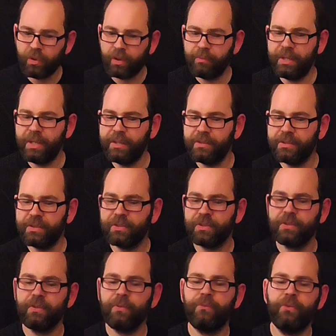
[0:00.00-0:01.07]
mean, there's
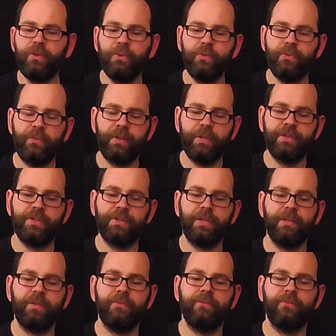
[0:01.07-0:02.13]
a few of the
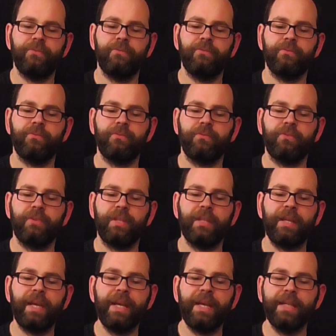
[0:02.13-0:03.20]
stuff that
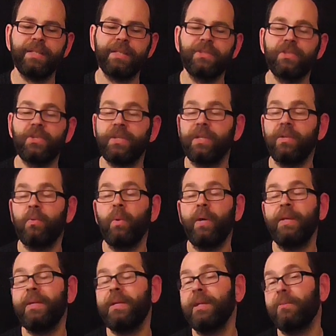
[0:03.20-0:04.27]
they had in Psychic
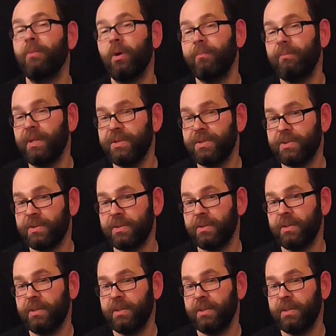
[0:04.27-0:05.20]
Awakening I might miss.